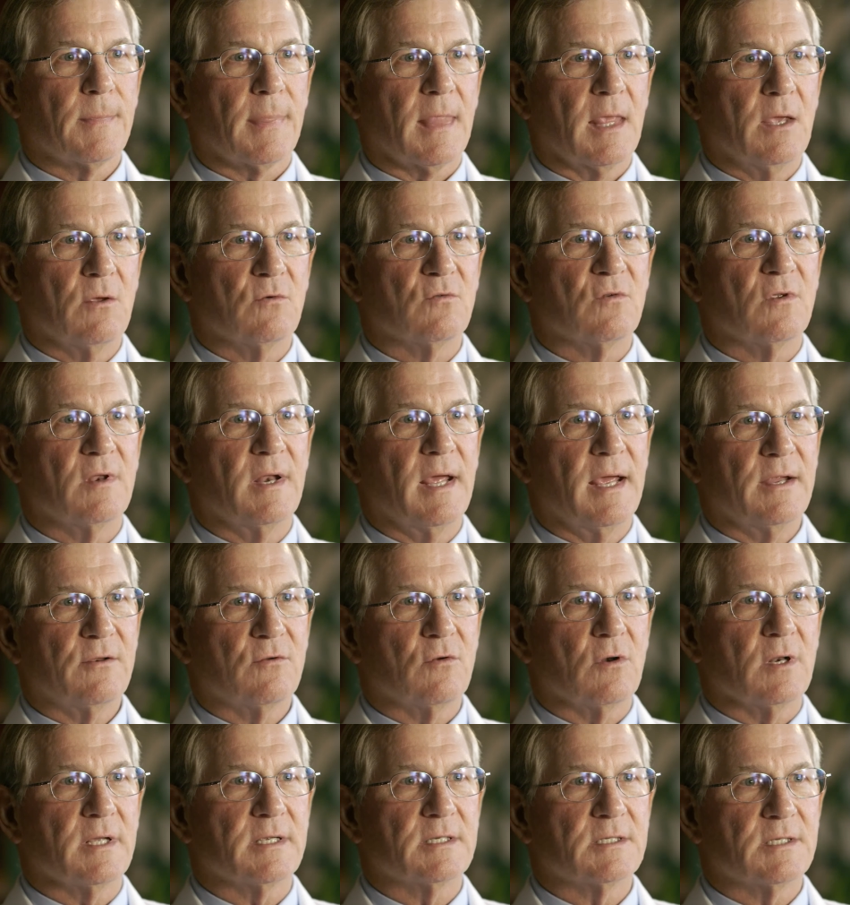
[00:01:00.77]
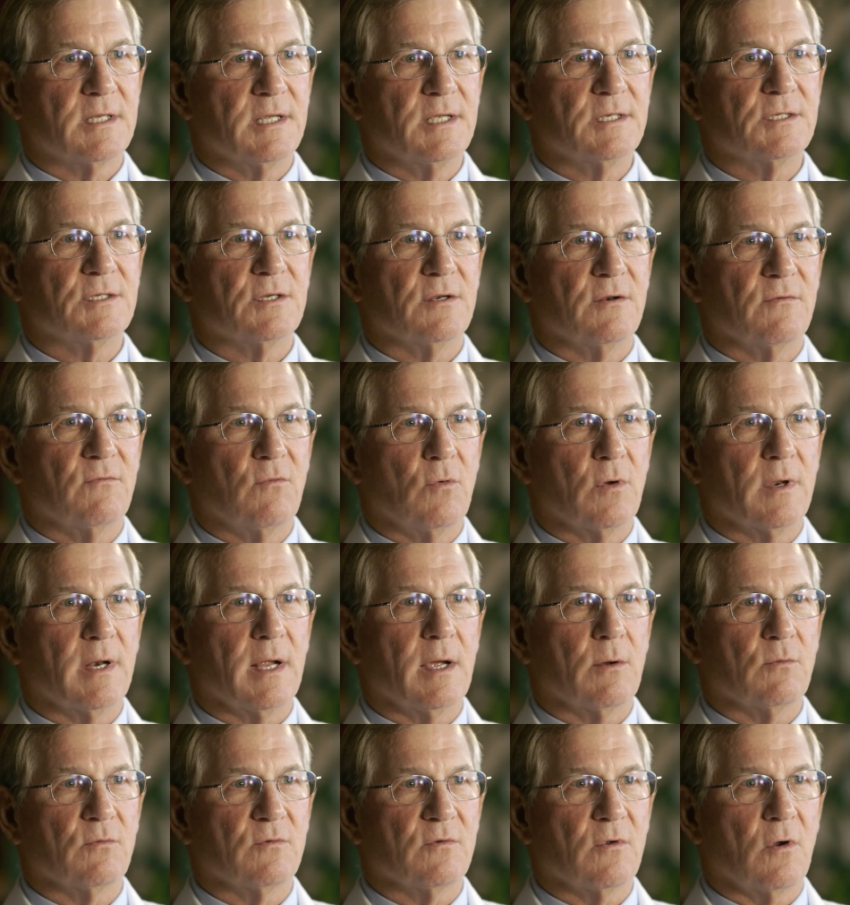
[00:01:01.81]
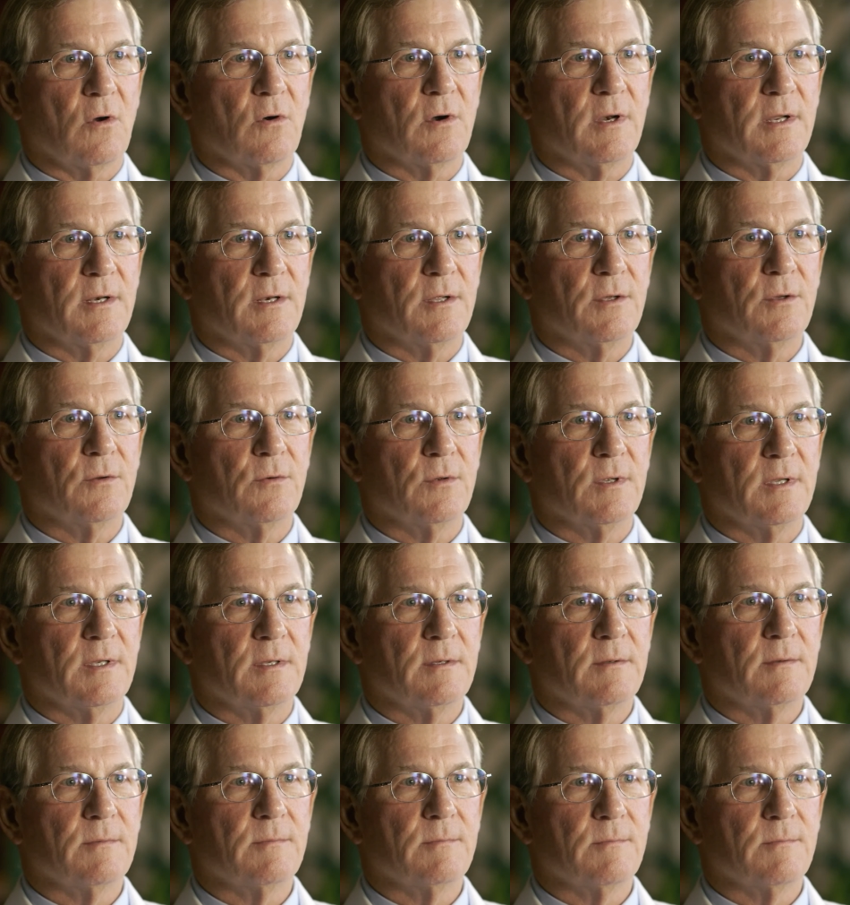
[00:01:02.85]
it was a natural extension of what I was already doing.